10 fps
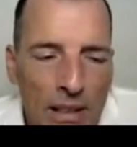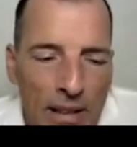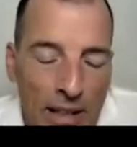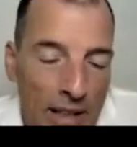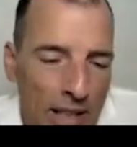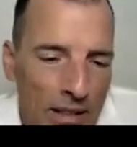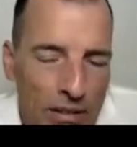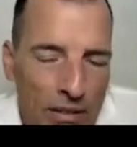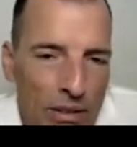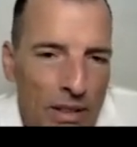And I kind
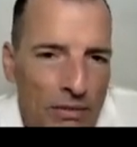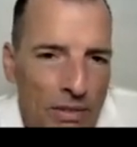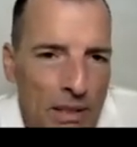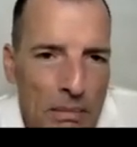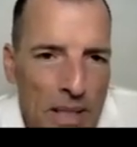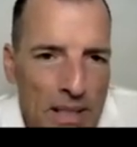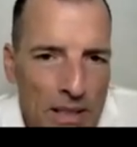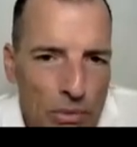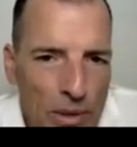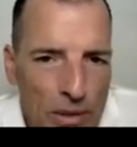of thought that
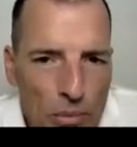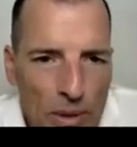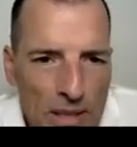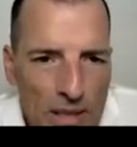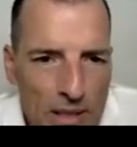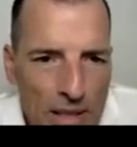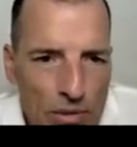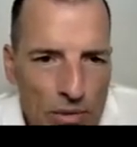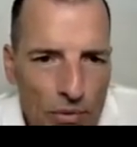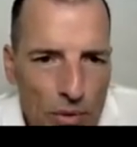fundamentals were the ones that
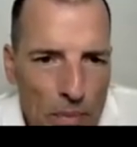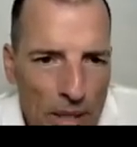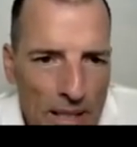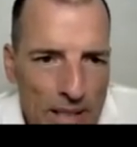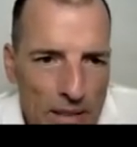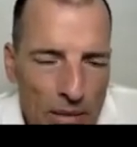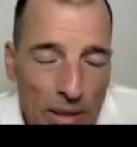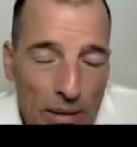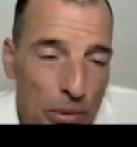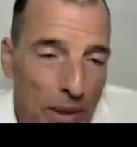drove the price. So
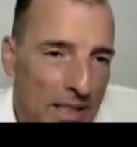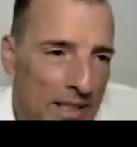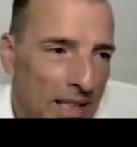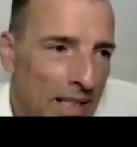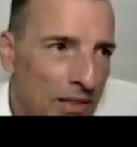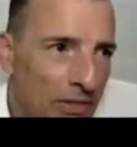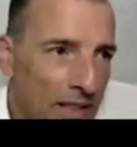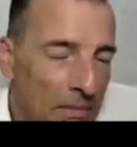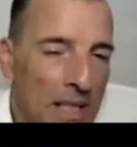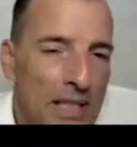I studied
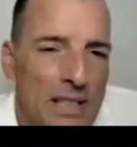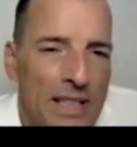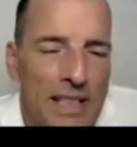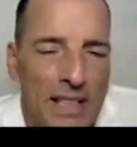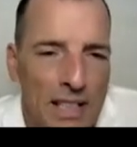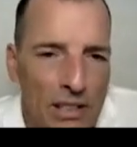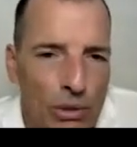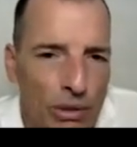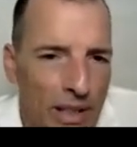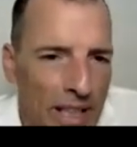fundamentals. I studied
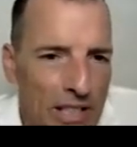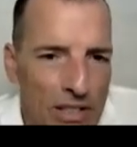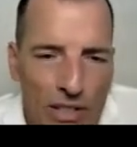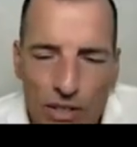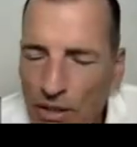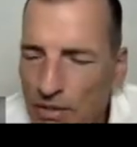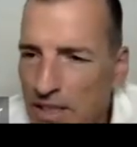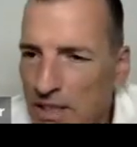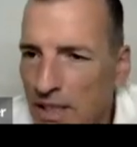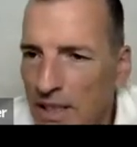correlations, all of
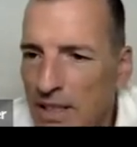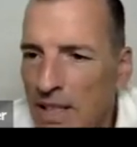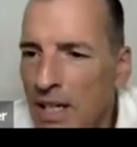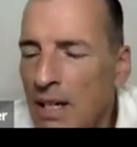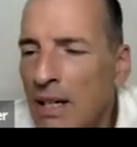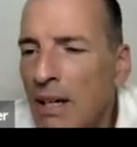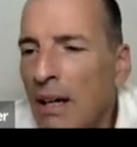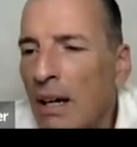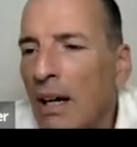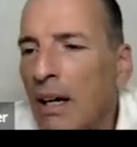these things.
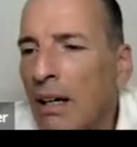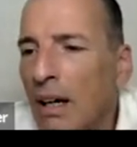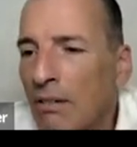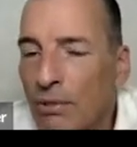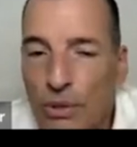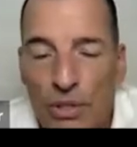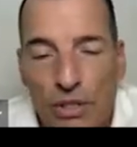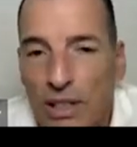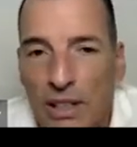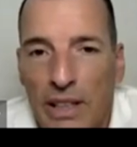
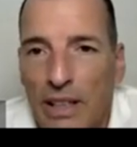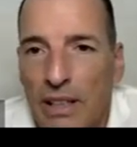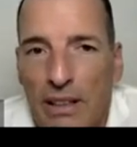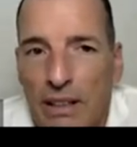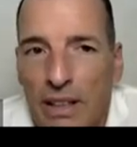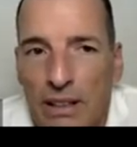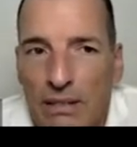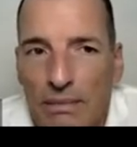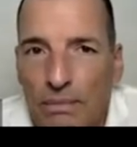Unfortunately, it